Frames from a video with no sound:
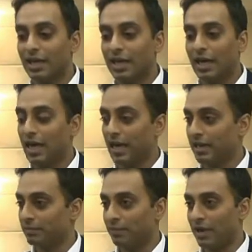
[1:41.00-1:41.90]

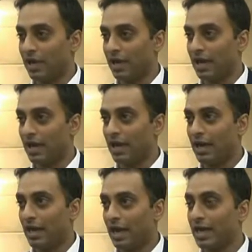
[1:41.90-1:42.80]

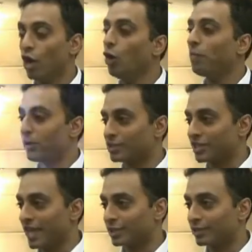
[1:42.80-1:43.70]
I hope I was
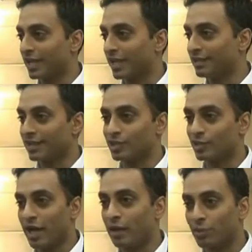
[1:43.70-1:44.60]
a natural at it, that's
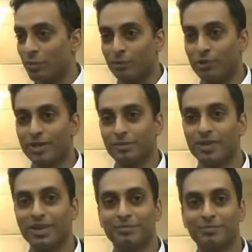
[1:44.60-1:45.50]
the way I remember it,
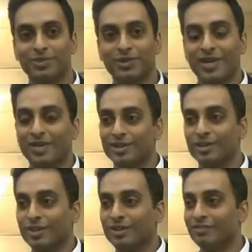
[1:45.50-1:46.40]
but I'm trying not
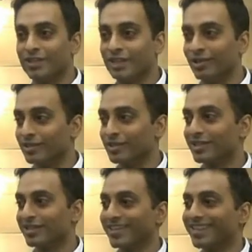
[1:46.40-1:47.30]
to look at the
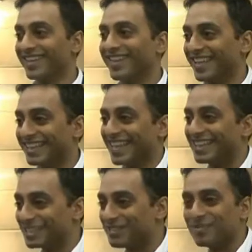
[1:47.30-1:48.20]
videos, in
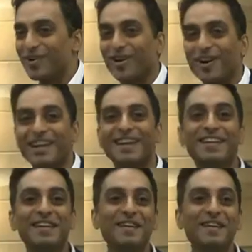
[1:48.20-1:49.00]
case I'm wrong.